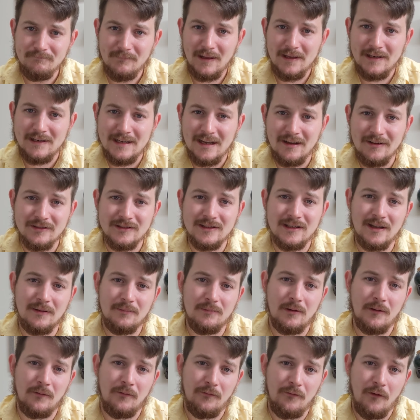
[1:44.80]
He tells
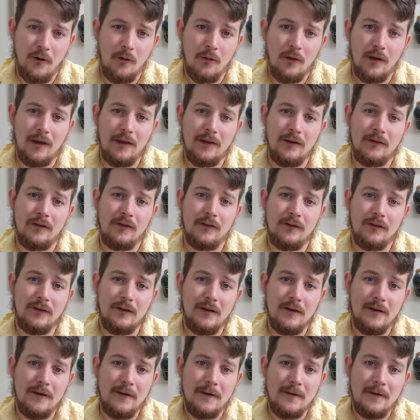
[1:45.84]
them to focus
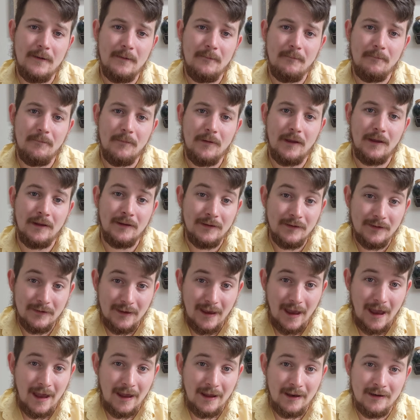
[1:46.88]

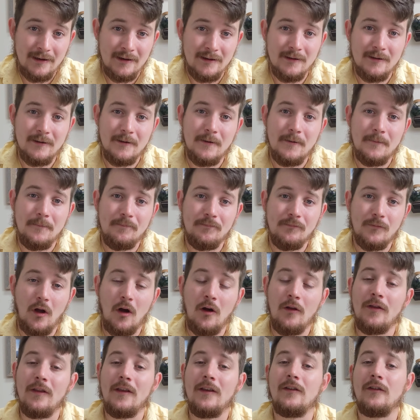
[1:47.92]
instead
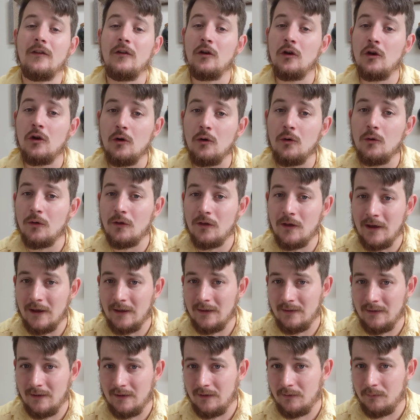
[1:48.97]
on this new
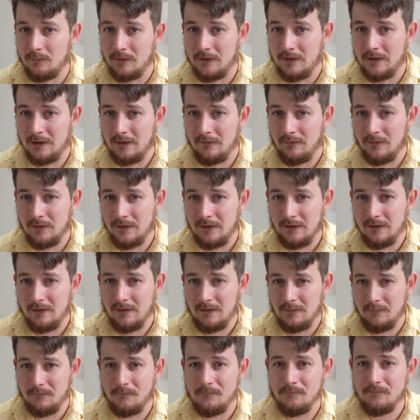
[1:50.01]
thing that's been given to them.
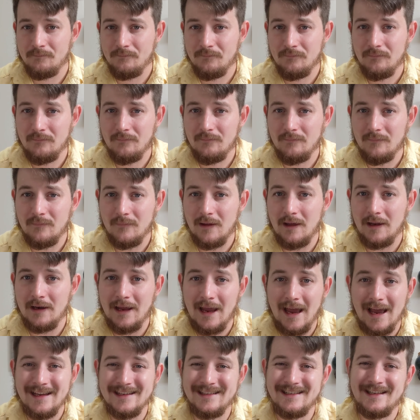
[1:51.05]
And he
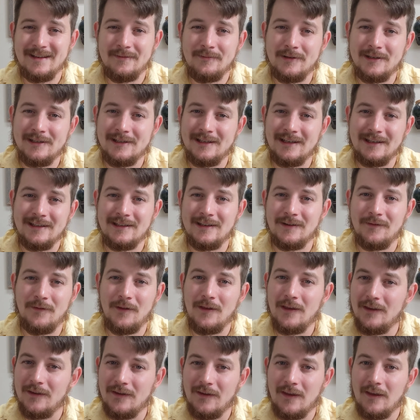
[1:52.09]
asks them, he says, if
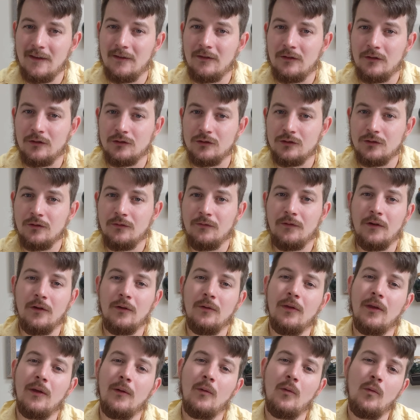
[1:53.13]
these things are true for
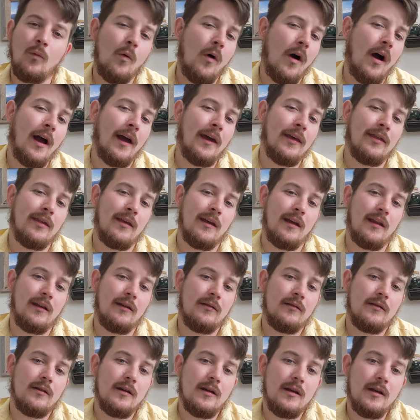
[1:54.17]
you, then why
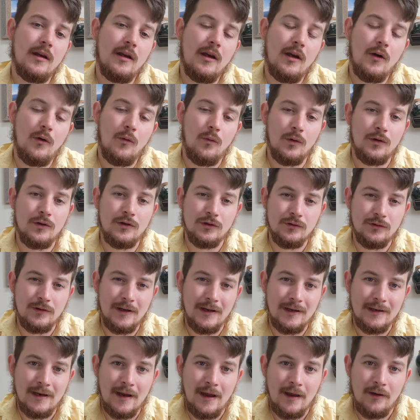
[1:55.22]
then would you
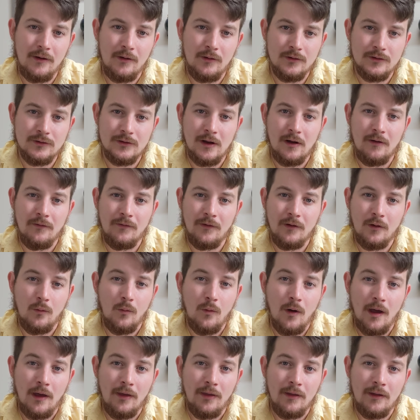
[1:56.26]
dictate yourself in a
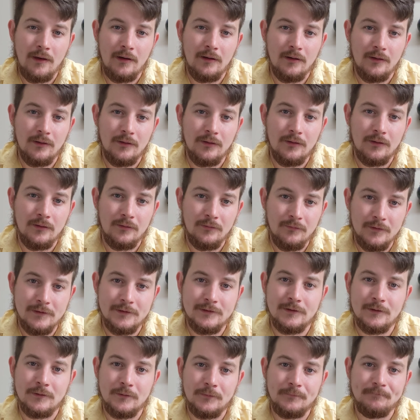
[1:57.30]
way that is
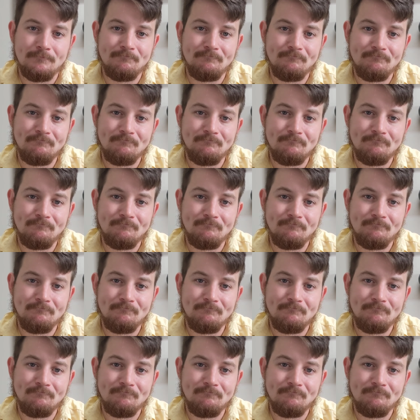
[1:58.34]
physical?